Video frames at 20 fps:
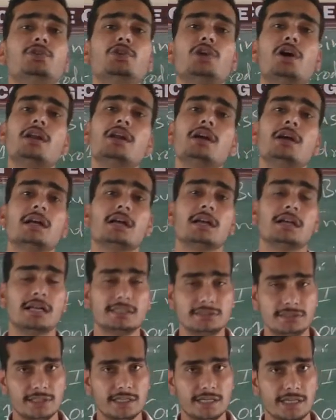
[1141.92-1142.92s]
to your
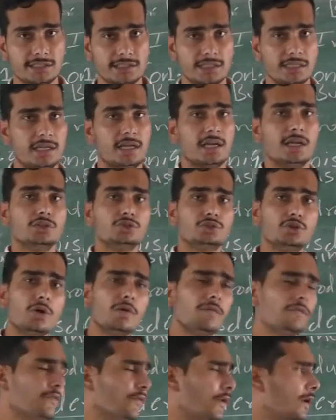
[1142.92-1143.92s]
consideration.
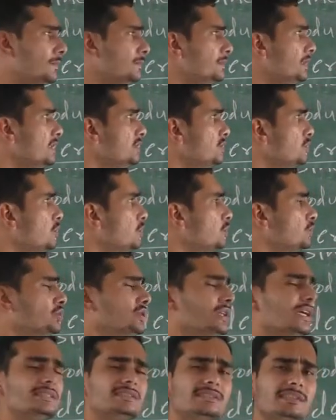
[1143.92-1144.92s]
So from this you
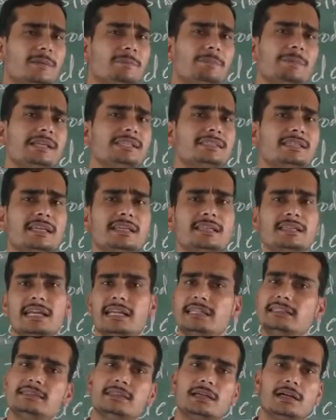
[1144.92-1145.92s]
just simply say
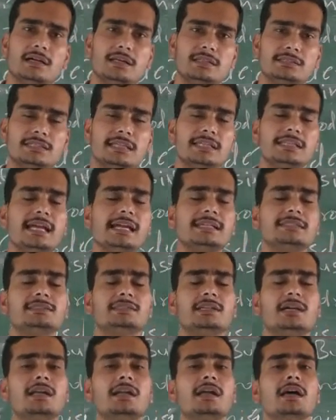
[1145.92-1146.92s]
this, say that
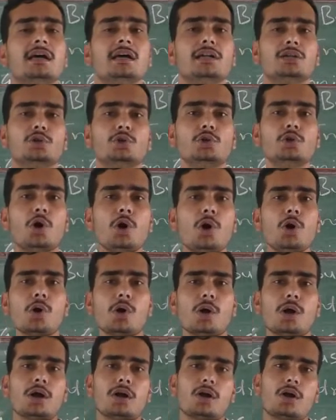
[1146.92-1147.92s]
sir,
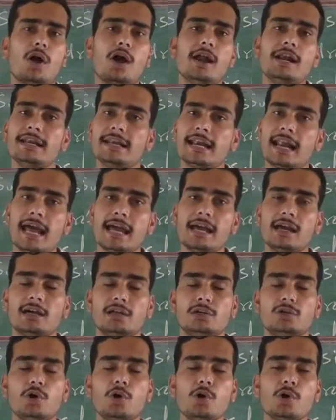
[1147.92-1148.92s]
no
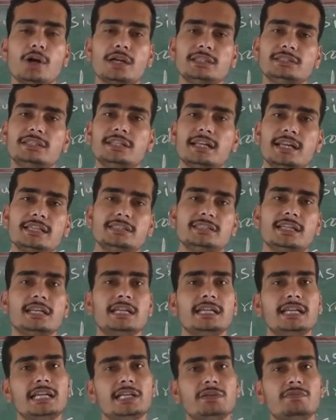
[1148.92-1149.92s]
contract, no
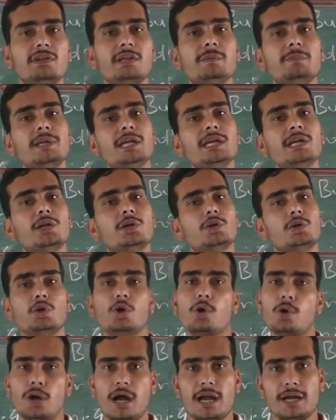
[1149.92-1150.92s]
consideration, it will be
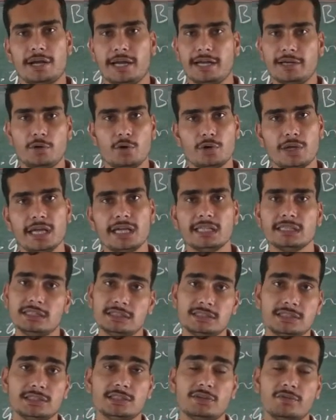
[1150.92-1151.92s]
no contract. Okay,
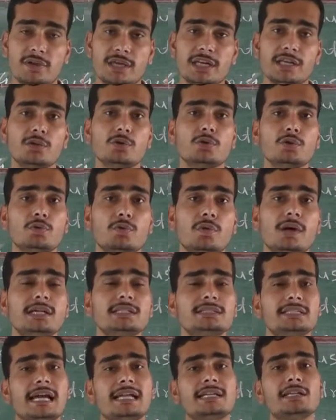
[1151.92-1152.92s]
this is a very good
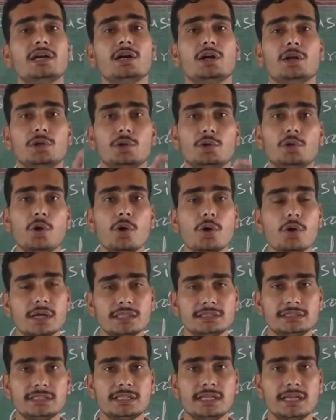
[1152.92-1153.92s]
word, that no
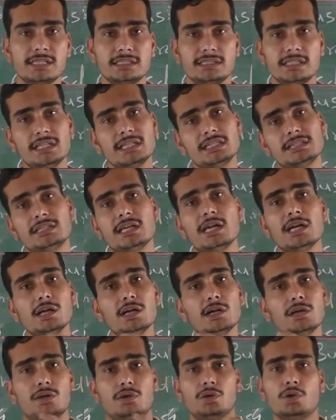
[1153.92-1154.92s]
consideration is
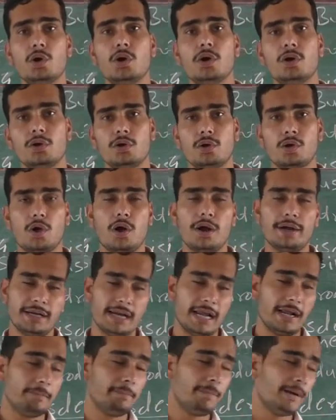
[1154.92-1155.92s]
a no
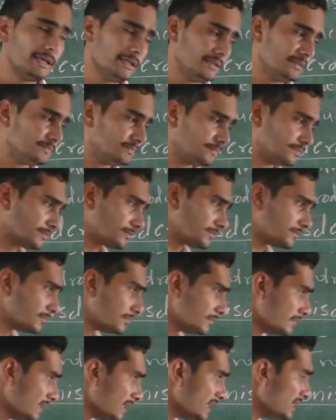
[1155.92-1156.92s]
contract.
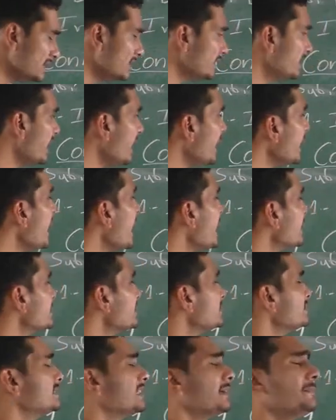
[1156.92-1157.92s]
But there are
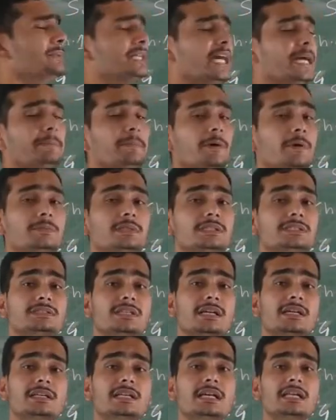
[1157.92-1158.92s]
the some type of the
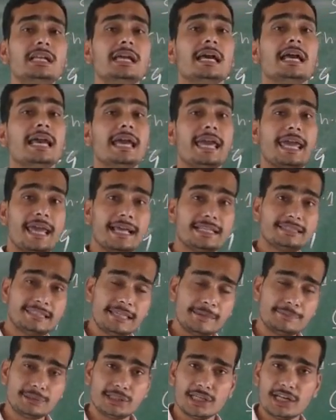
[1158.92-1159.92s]
certain
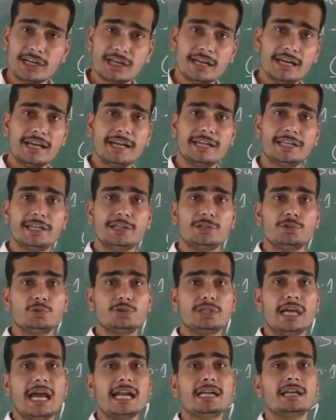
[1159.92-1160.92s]
exception relating
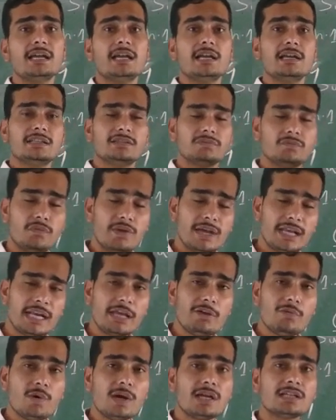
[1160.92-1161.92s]
to that,
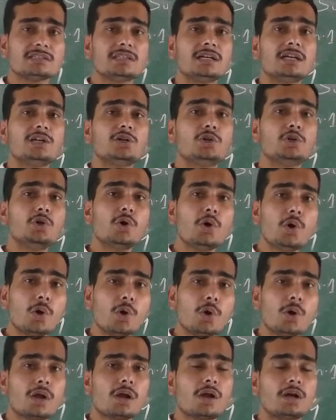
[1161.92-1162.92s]
whenever the
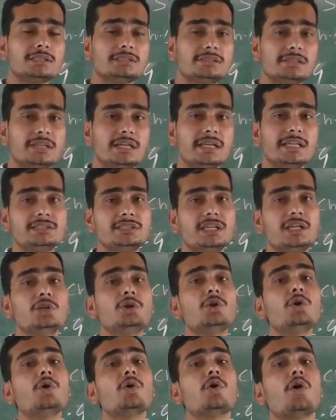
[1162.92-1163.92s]
no
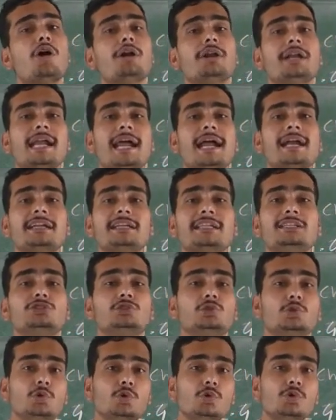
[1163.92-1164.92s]
consideration, no contract
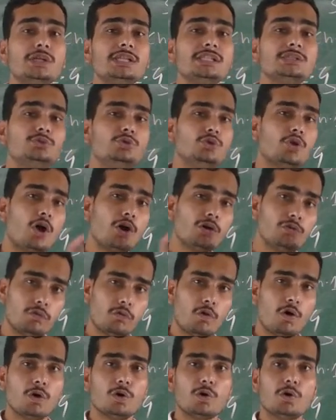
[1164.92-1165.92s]
is rule is not
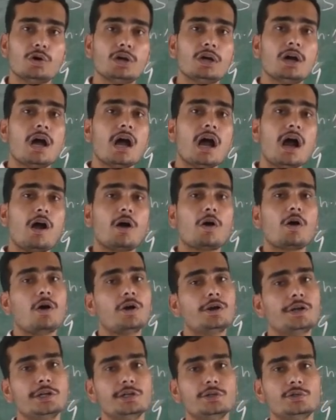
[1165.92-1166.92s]
followed
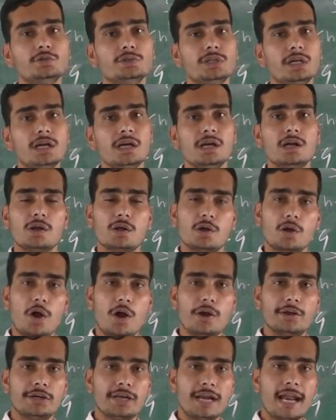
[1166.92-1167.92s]
according to the
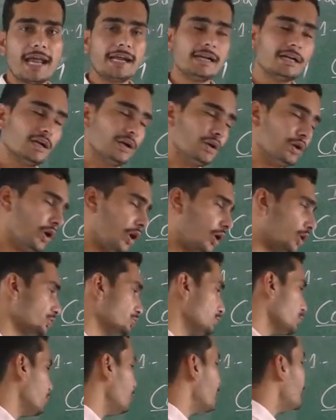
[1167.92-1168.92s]
contract law.
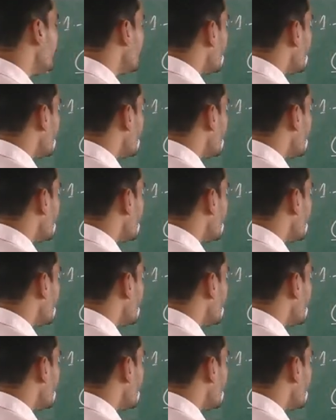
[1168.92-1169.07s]
So we